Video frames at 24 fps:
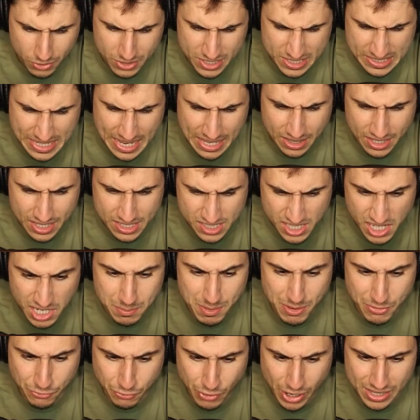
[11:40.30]
Are these aliens gonna
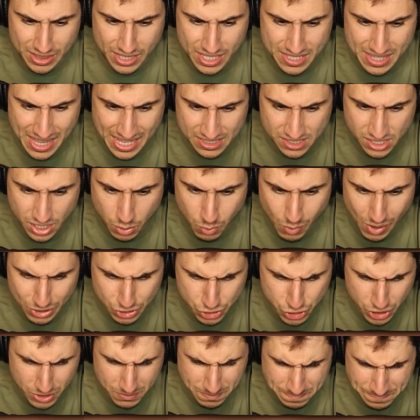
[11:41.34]
be friendly? That's the
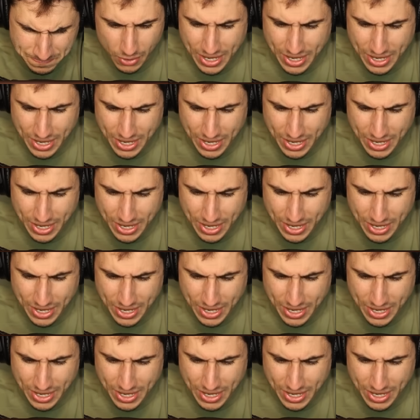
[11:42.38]
question.